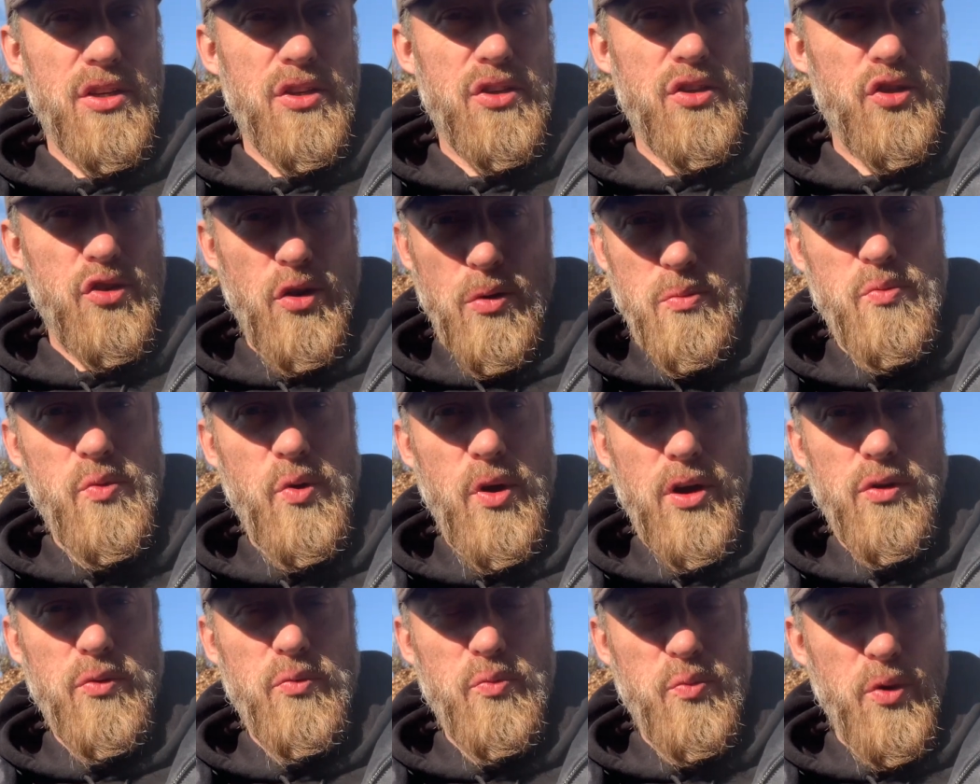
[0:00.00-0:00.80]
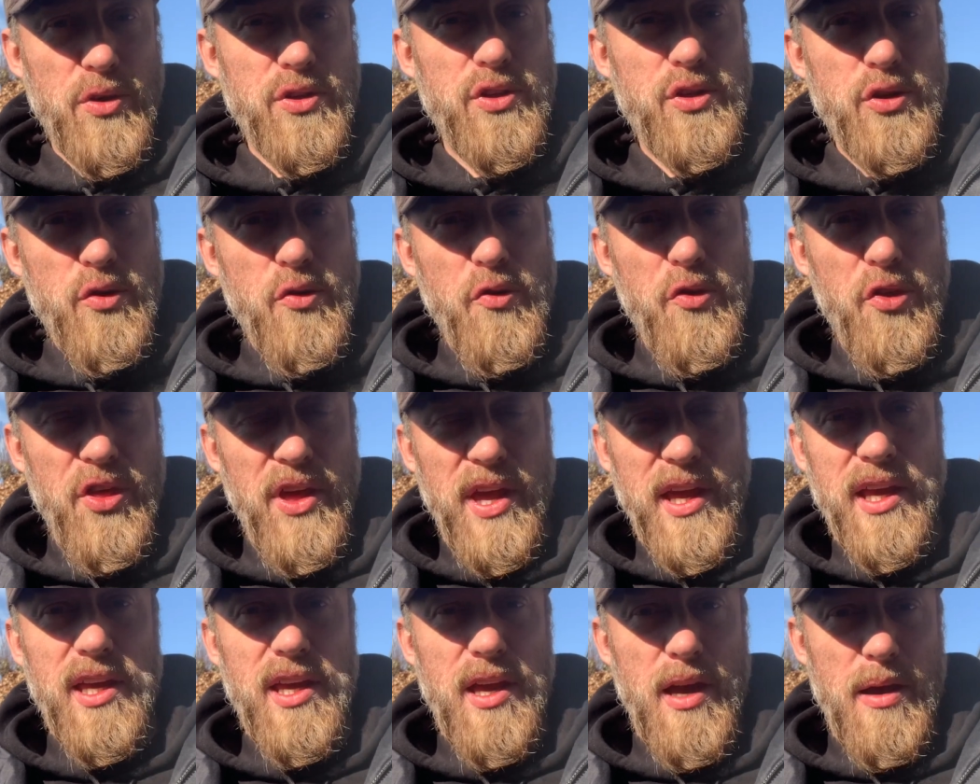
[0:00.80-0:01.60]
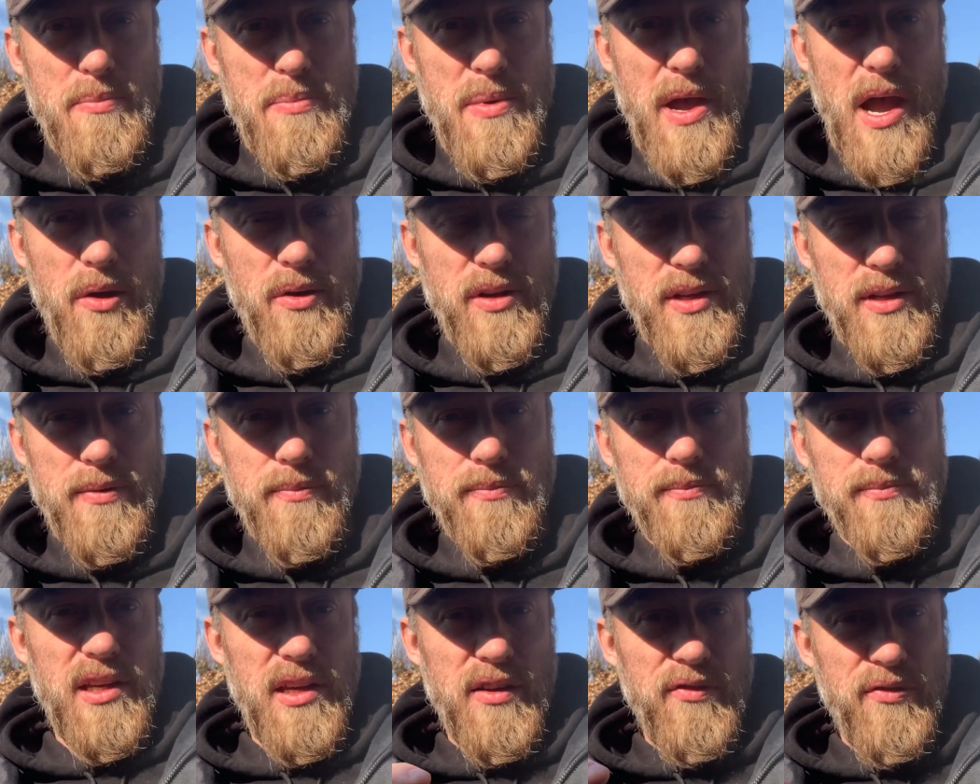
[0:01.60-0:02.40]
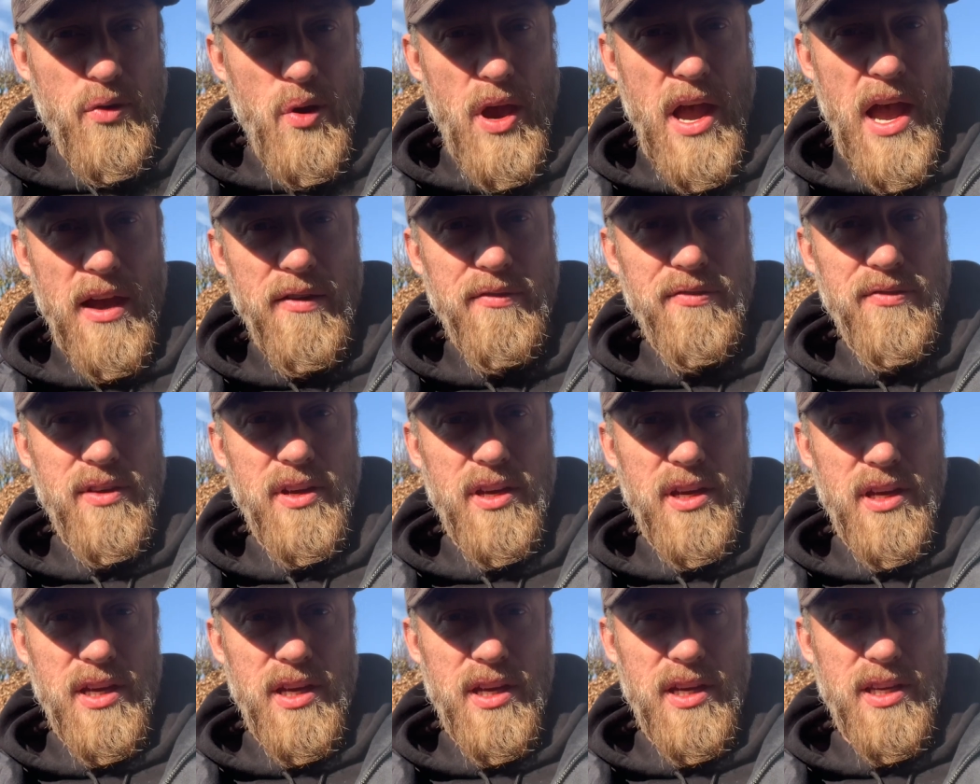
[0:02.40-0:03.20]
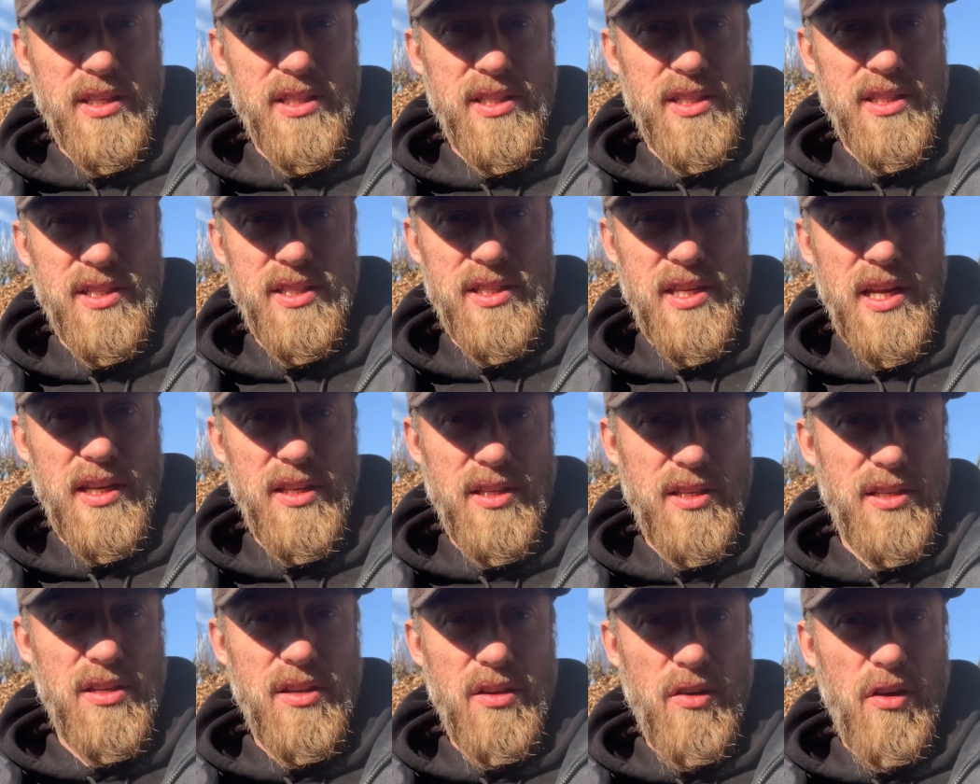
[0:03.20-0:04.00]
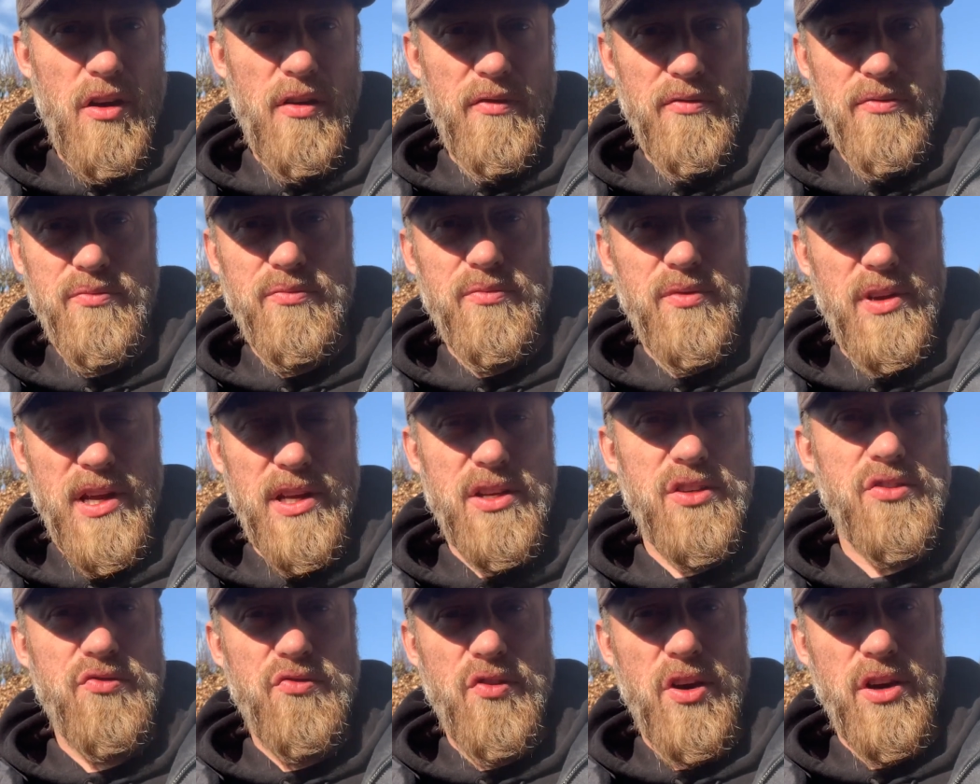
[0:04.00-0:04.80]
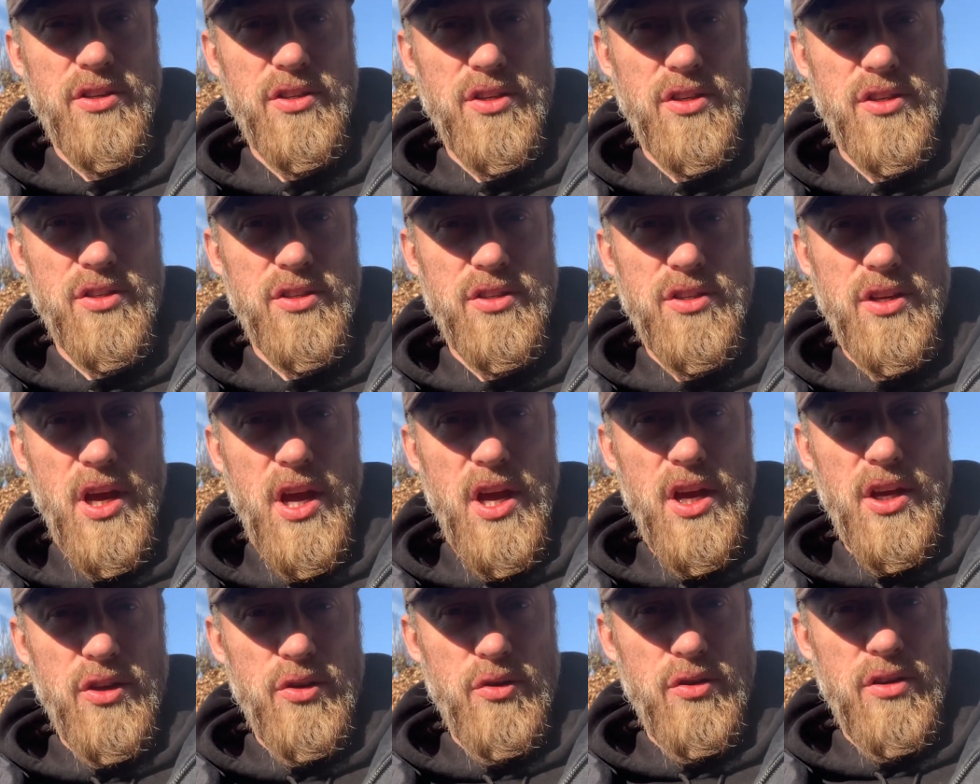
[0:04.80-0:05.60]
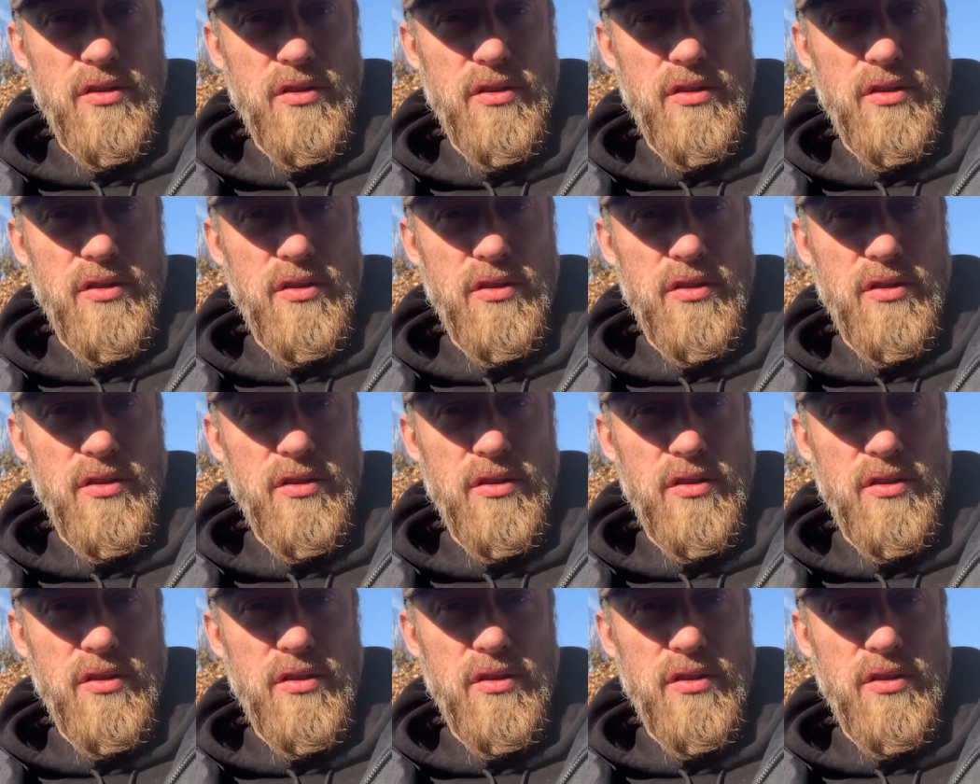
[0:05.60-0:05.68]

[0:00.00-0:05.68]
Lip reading: someone what you think about it. If you have a set of instructions you